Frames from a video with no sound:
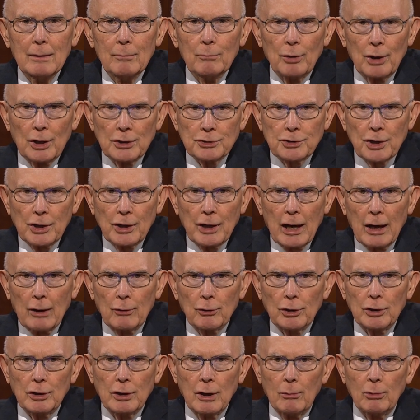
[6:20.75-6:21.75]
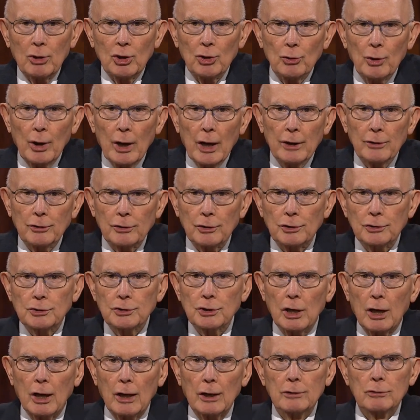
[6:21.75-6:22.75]
President Howard W. Hunter
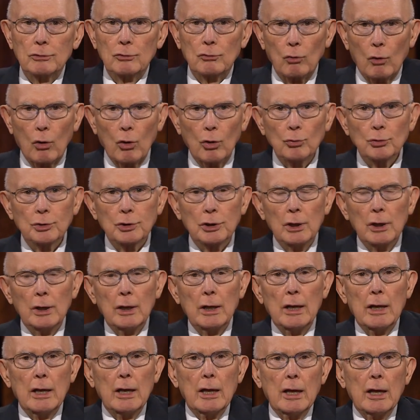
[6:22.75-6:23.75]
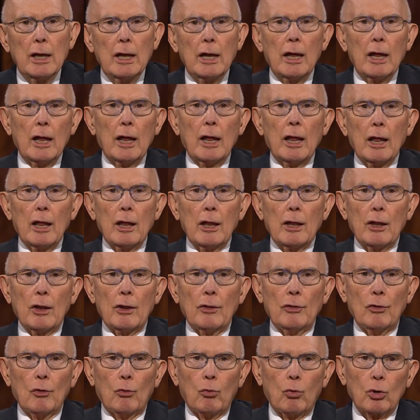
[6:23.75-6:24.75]
taught, quote,
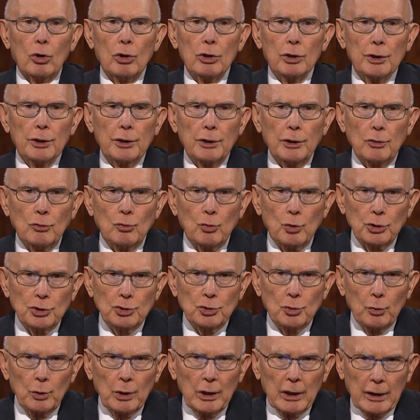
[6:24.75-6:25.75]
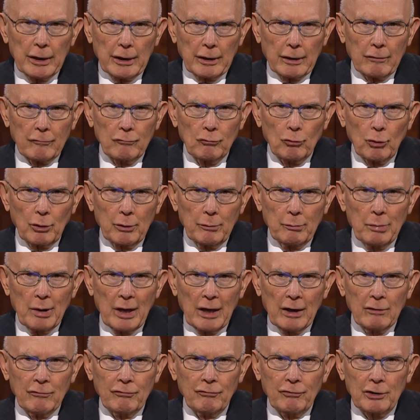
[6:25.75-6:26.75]
"The world in which we live would
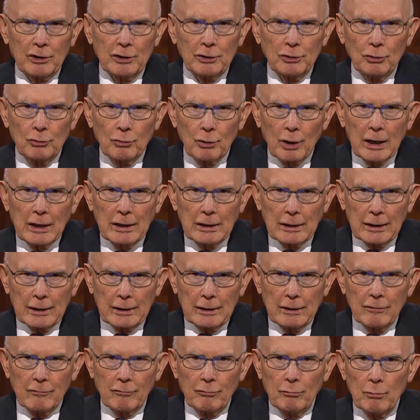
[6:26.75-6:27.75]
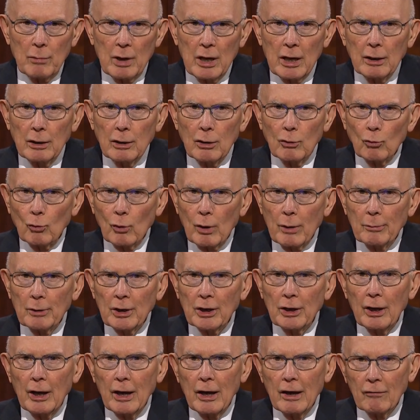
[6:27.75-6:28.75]
benefit greatly if men and
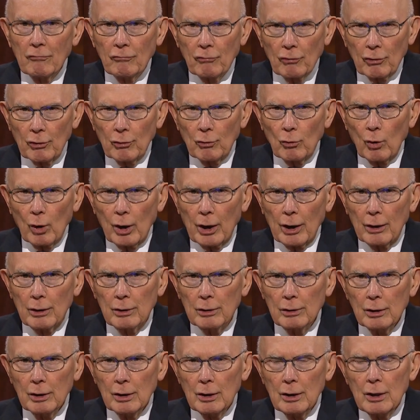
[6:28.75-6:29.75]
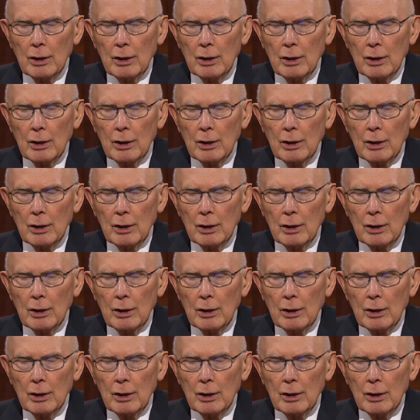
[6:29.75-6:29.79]
women everywhere